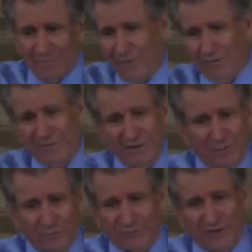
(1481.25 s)
heard the
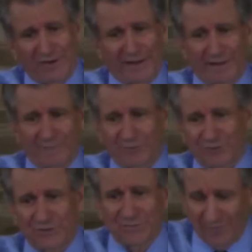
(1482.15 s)
old saying, and I'm
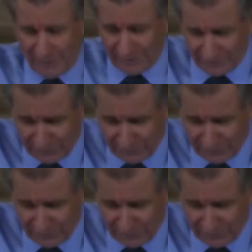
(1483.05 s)
sure you've heard it